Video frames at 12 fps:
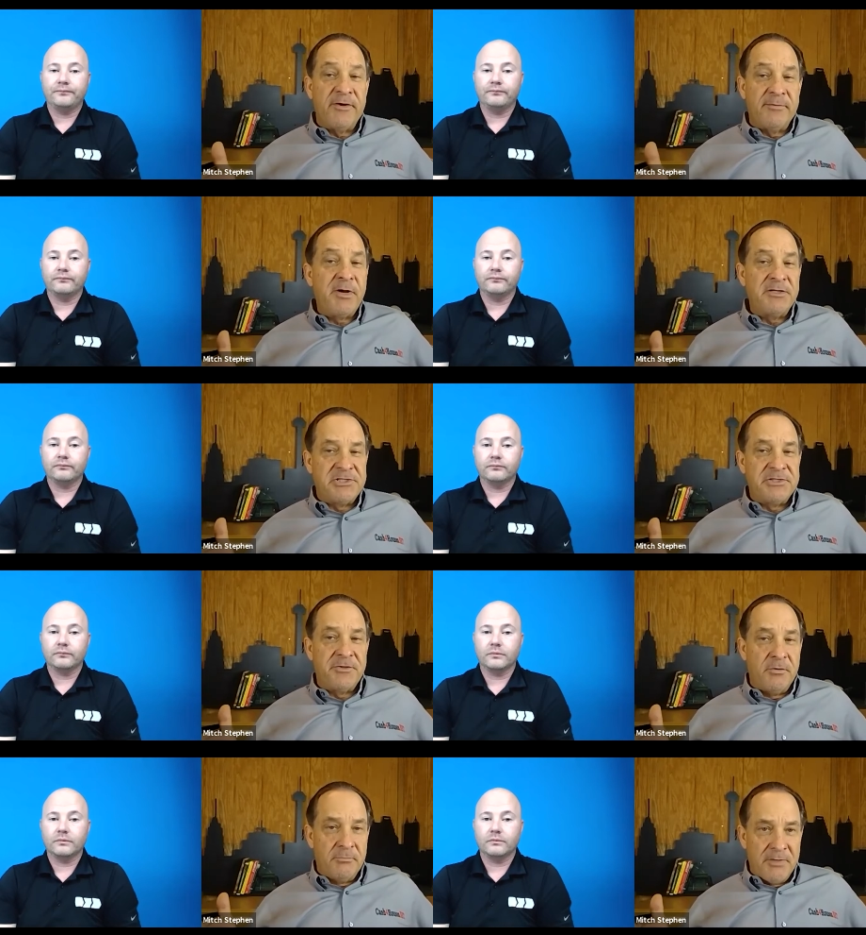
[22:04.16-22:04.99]
Speaker 1: their
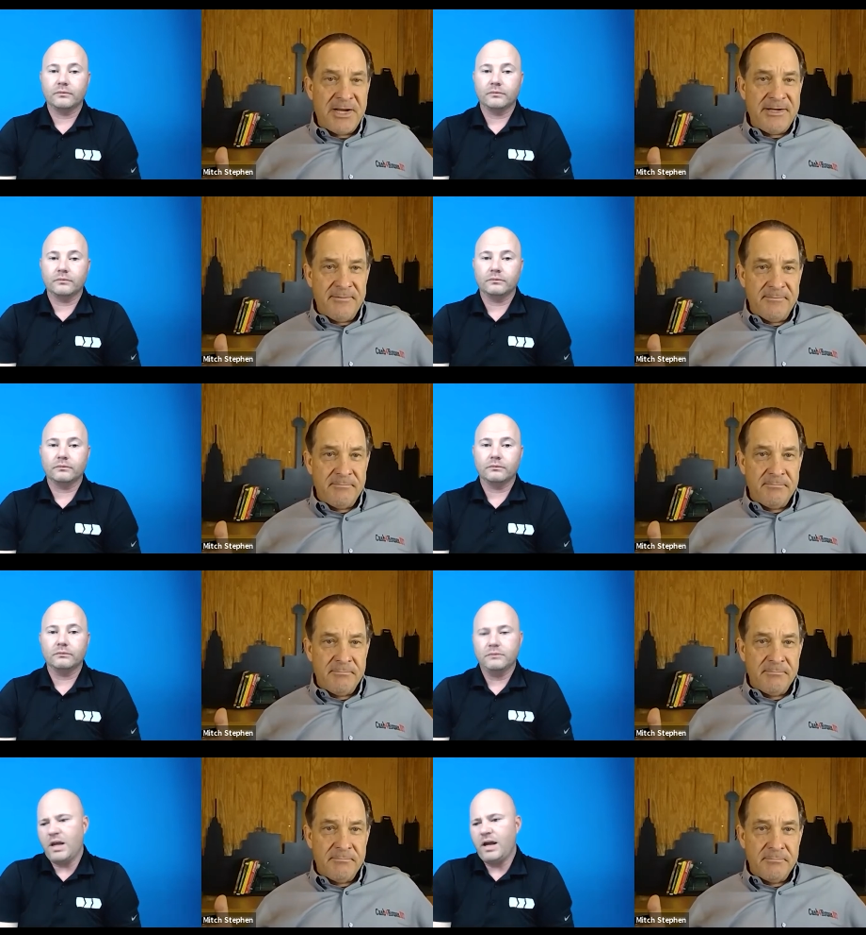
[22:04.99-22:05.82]
budget, though, right?
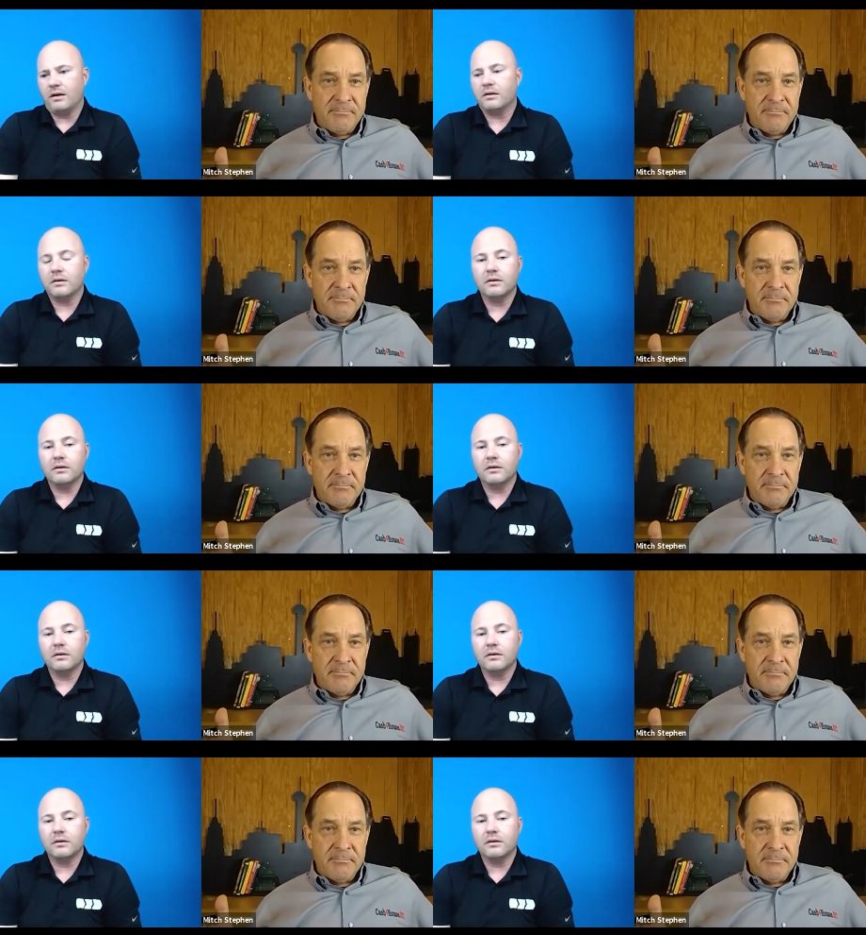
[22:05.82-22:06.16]
Yeah.